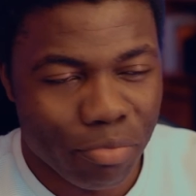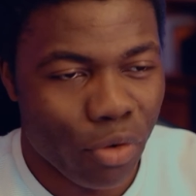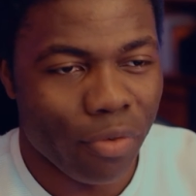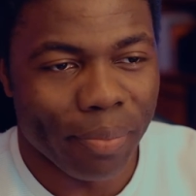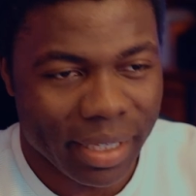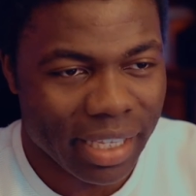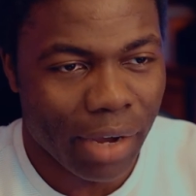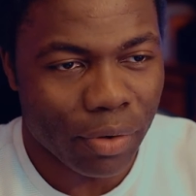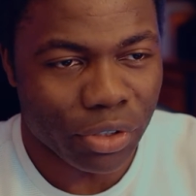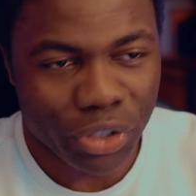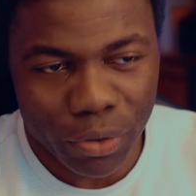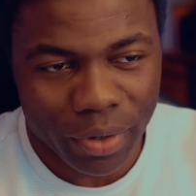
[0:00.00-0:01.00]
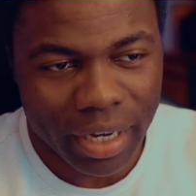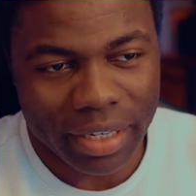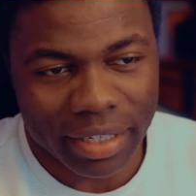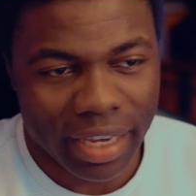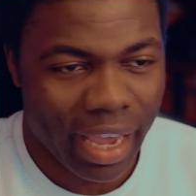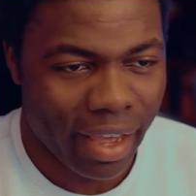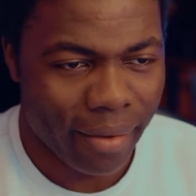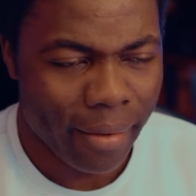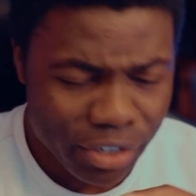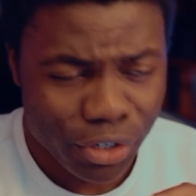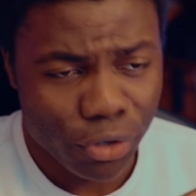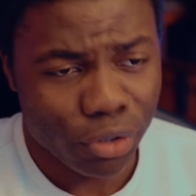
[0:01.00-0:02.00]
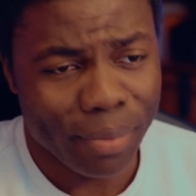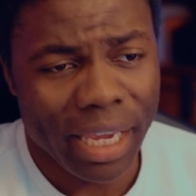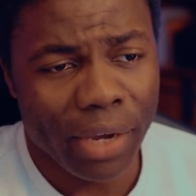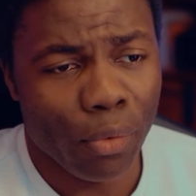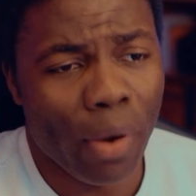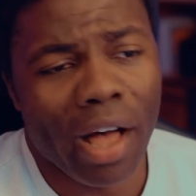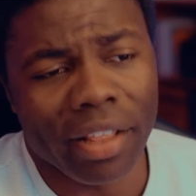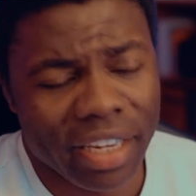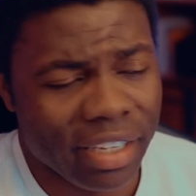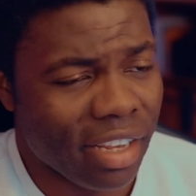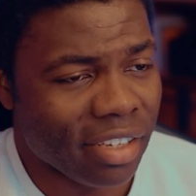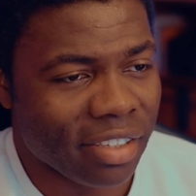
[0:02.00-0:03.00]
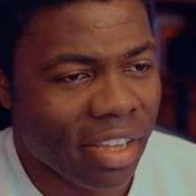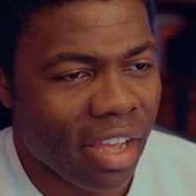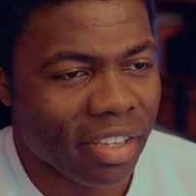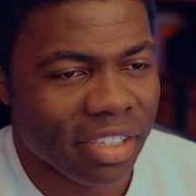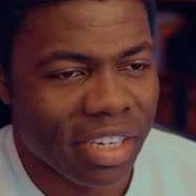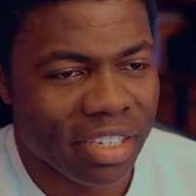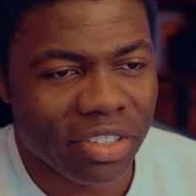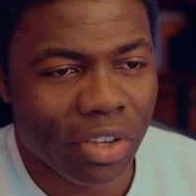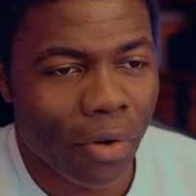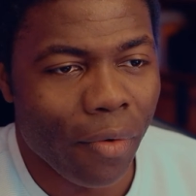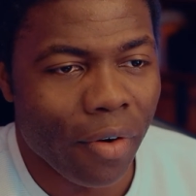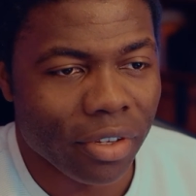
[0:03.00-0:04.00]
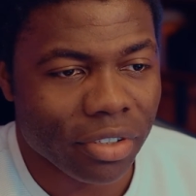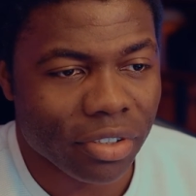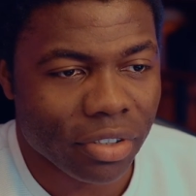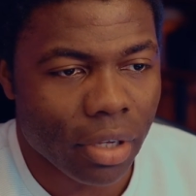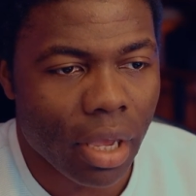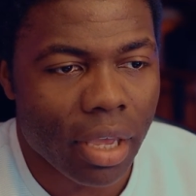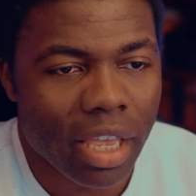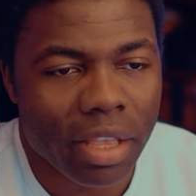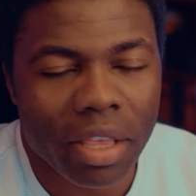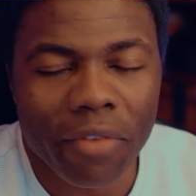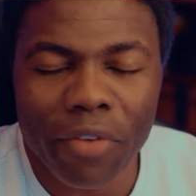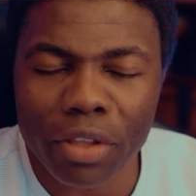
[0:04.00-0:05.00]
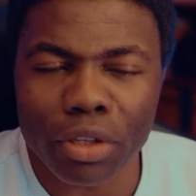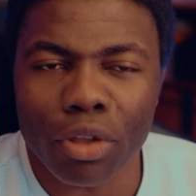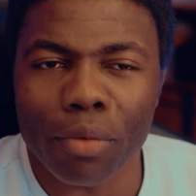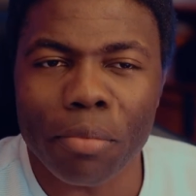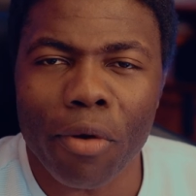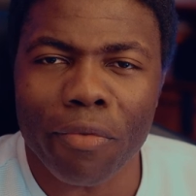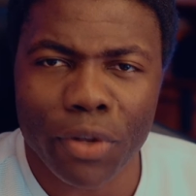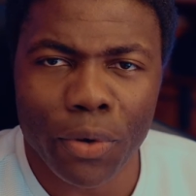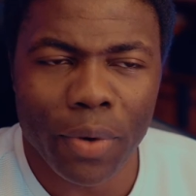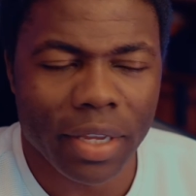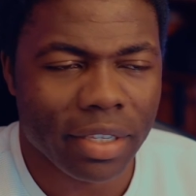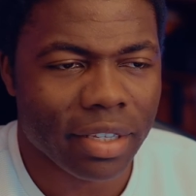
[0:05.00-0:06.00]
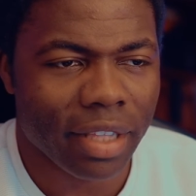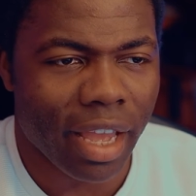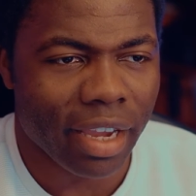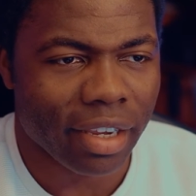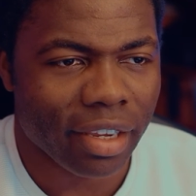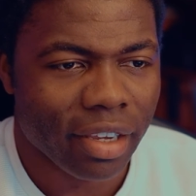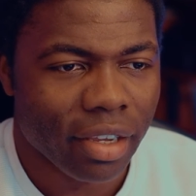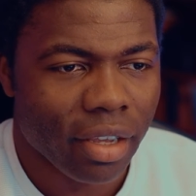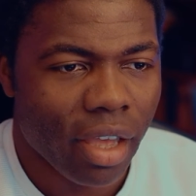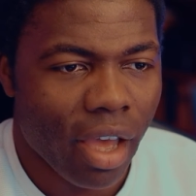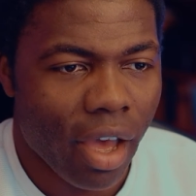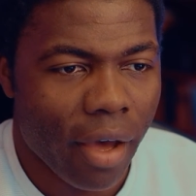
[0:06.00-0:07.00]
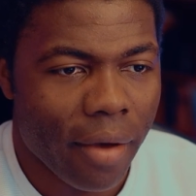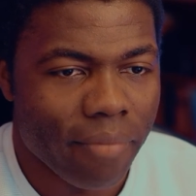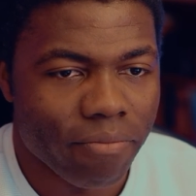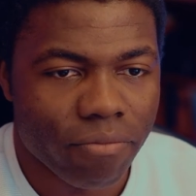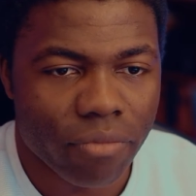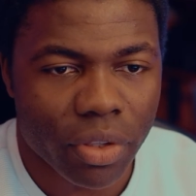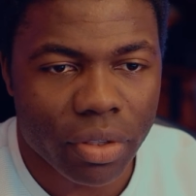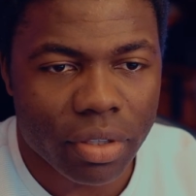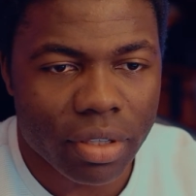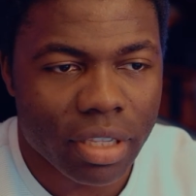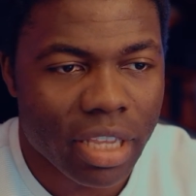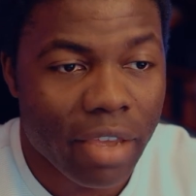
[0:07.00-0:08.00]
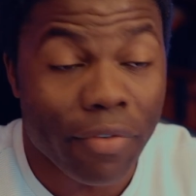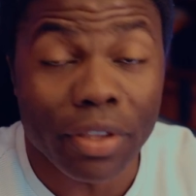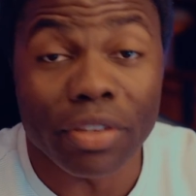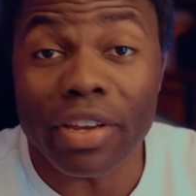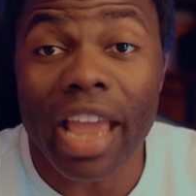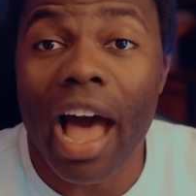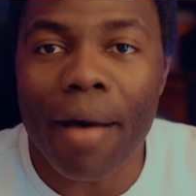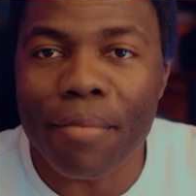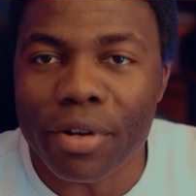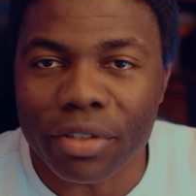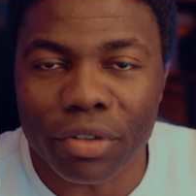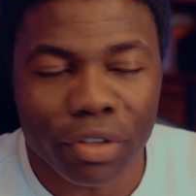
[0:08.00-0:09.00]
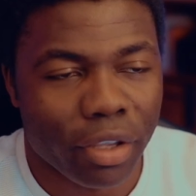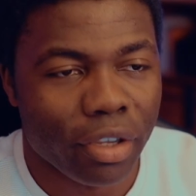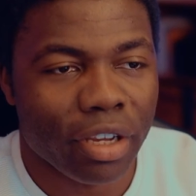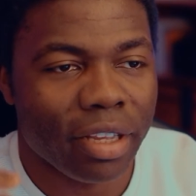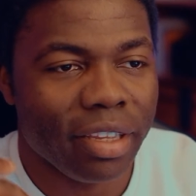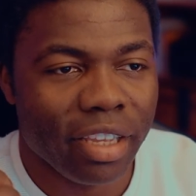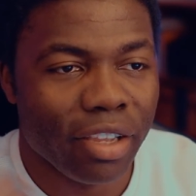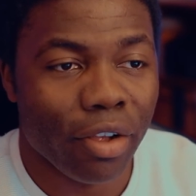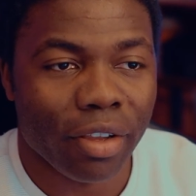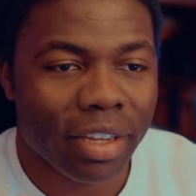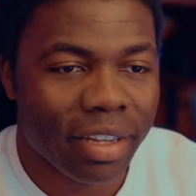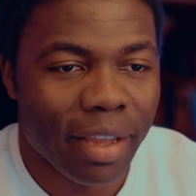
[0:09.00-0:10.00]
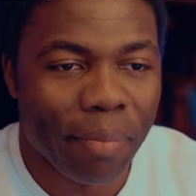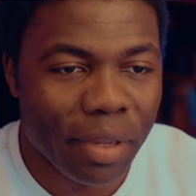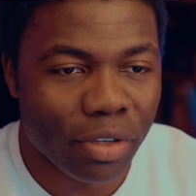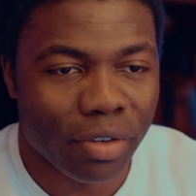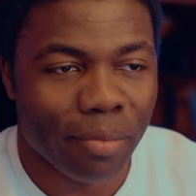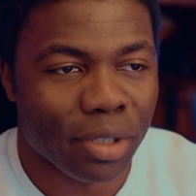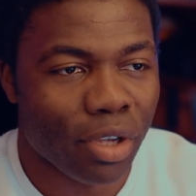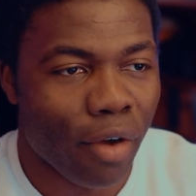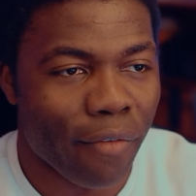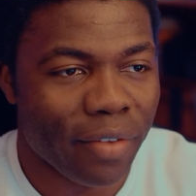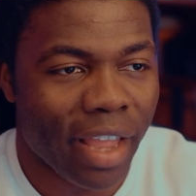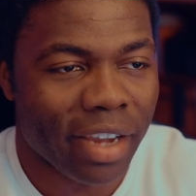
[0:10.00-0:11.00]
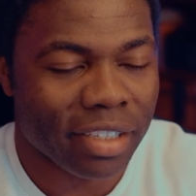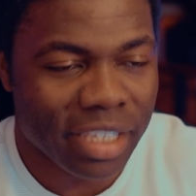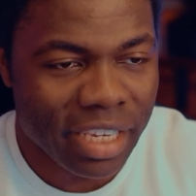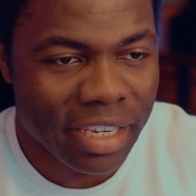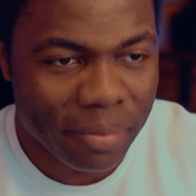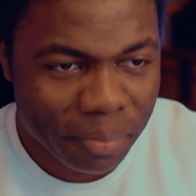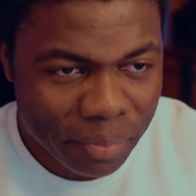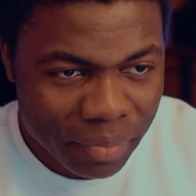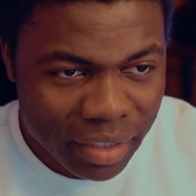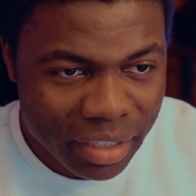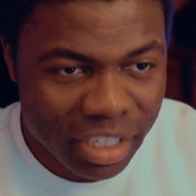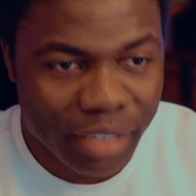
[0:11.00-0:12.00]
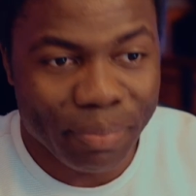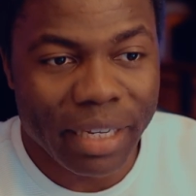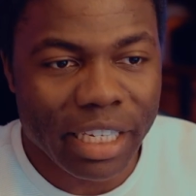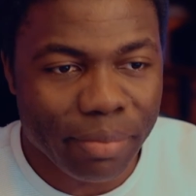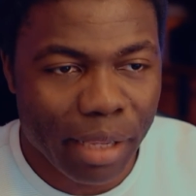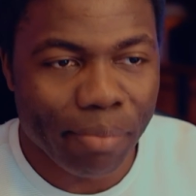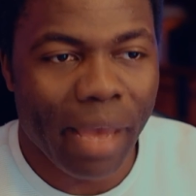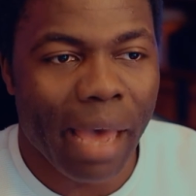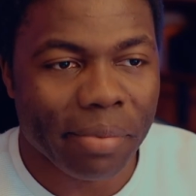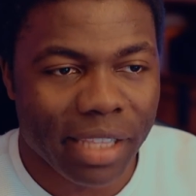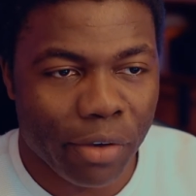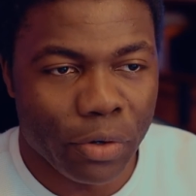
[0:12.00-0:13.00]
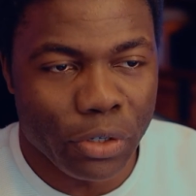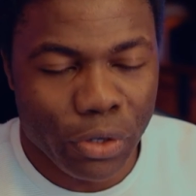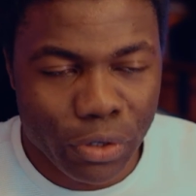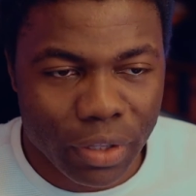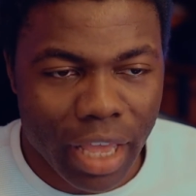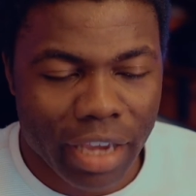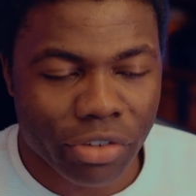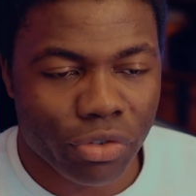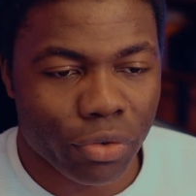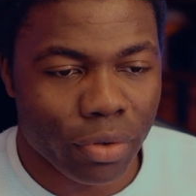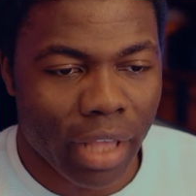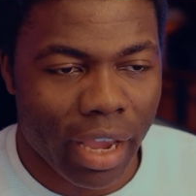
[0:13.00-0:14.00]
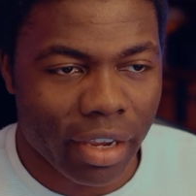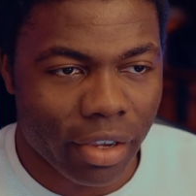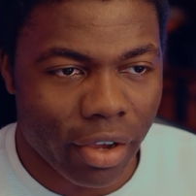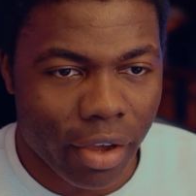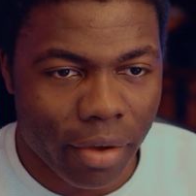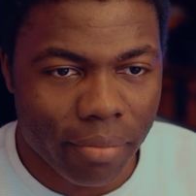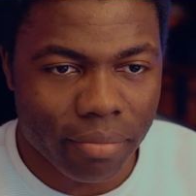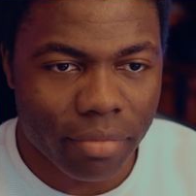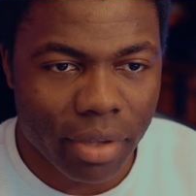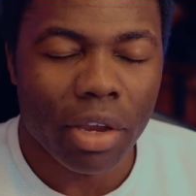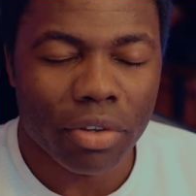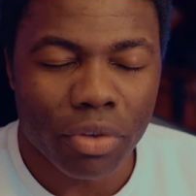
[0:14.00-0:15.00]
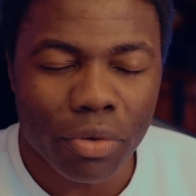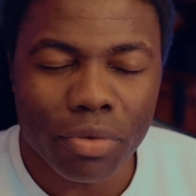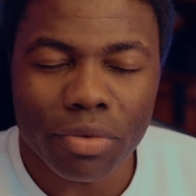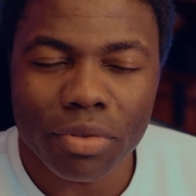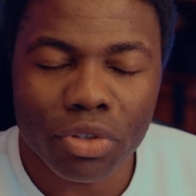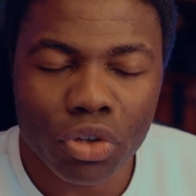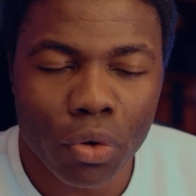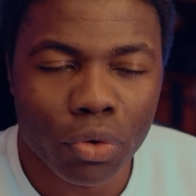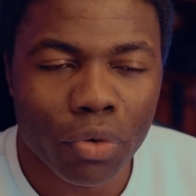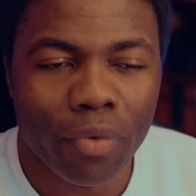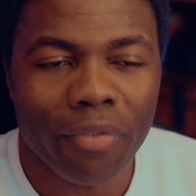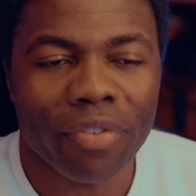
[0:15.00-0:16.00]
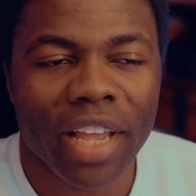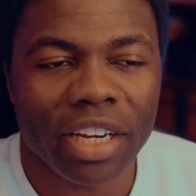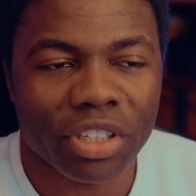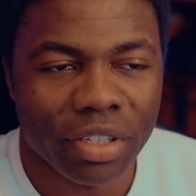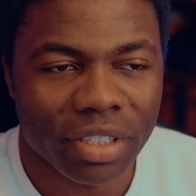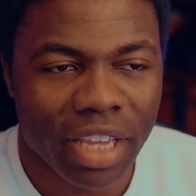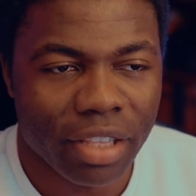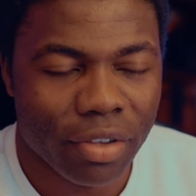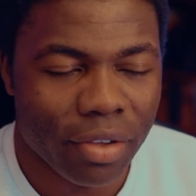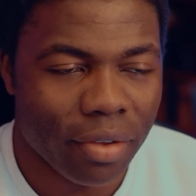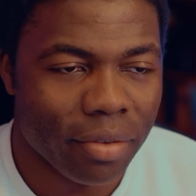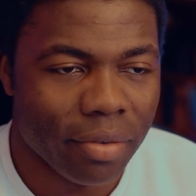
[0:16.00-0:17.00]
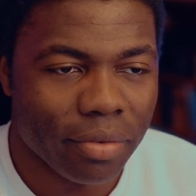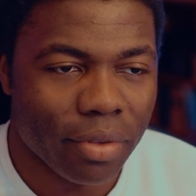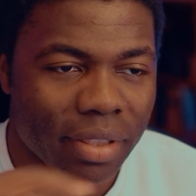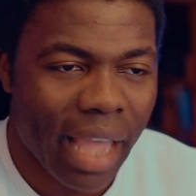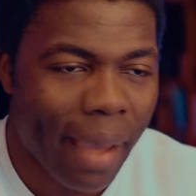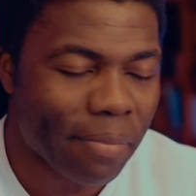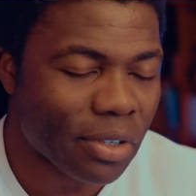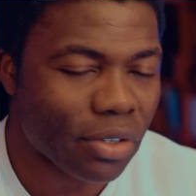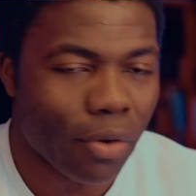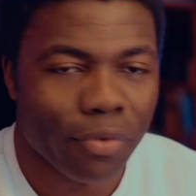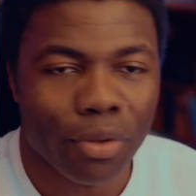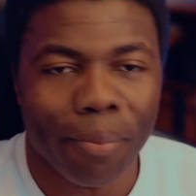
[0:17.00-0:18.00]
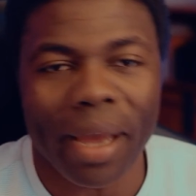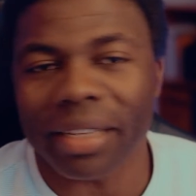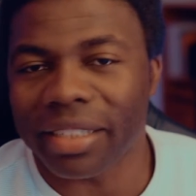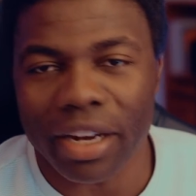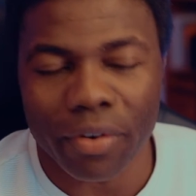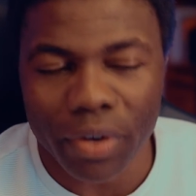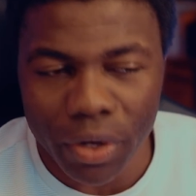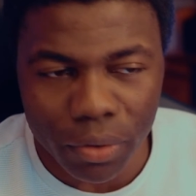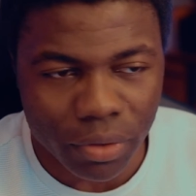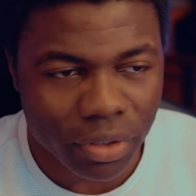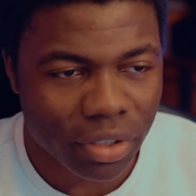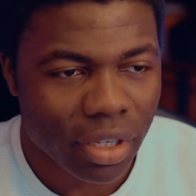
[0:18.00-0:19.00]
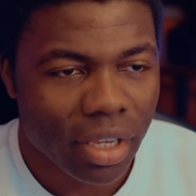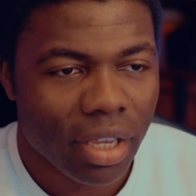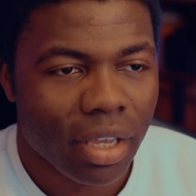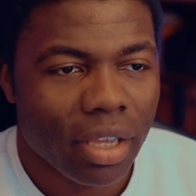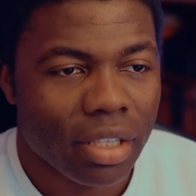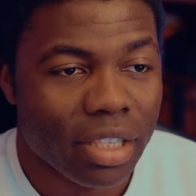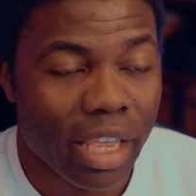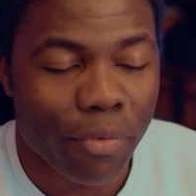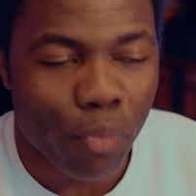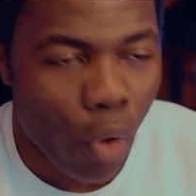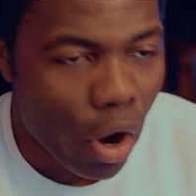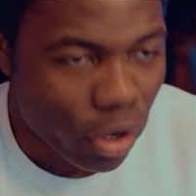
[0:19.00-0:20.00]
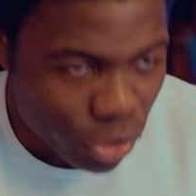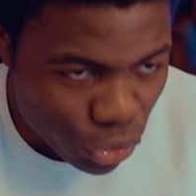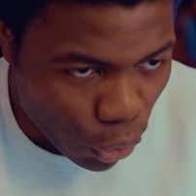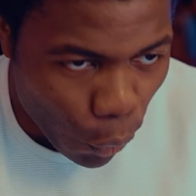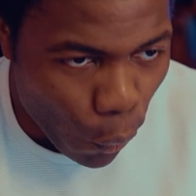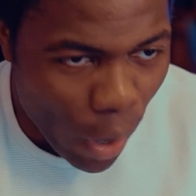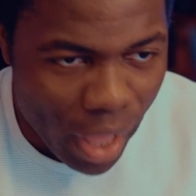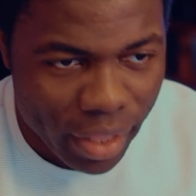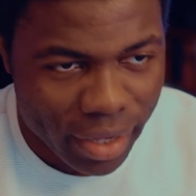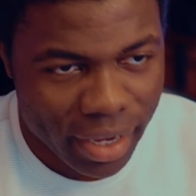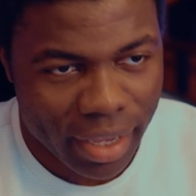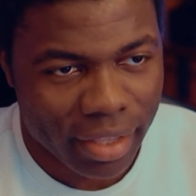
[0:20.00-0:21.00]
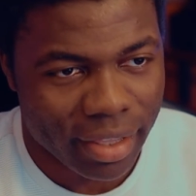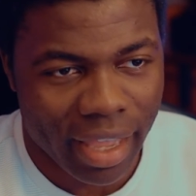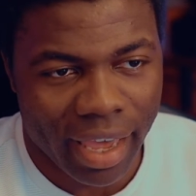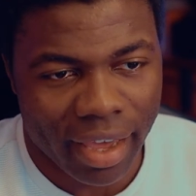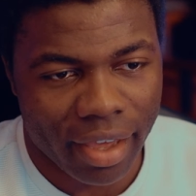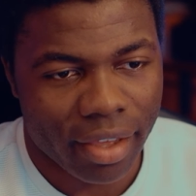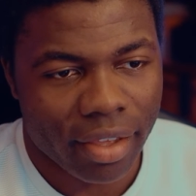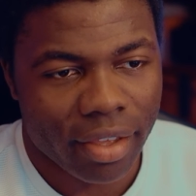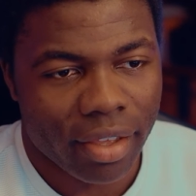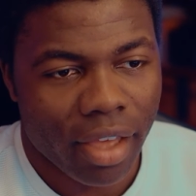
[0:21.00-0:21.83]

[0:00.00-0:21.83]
movement that was showcased here. Excuse me. While in Astartes, there was... it felt a lot more fluid. Like, even the armors did not clip into themselves. Like, the displacement maps that were utilized to, like show the reflections and the depths of the materials, they work so well there.